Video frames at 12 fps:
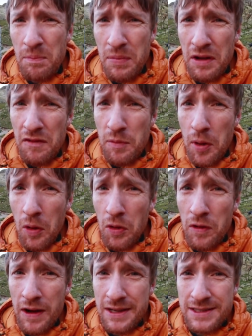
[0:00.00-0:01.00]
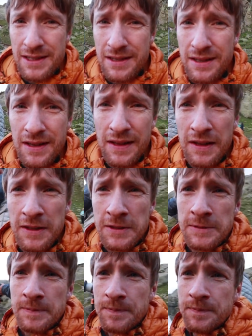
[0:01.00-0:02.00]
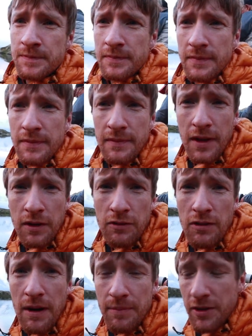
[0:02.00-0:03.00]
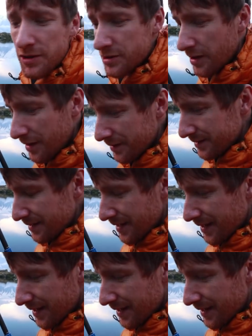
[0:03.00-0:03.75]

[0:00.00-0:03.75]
bit of a polarizer, and grabbed the shot.